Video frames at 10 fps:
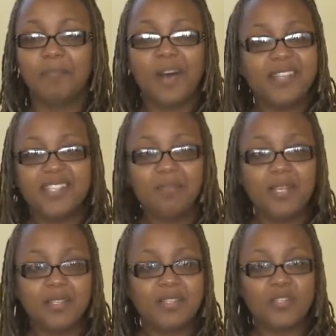
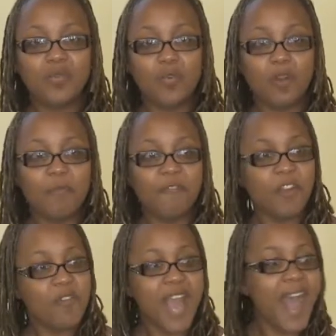possibly a storm,
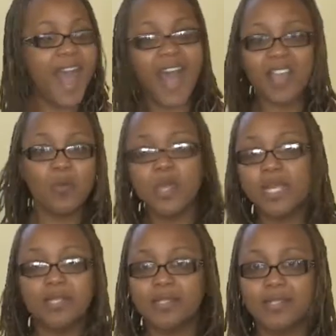very high
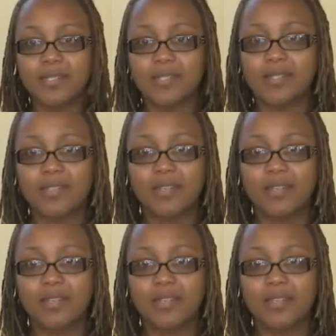winds.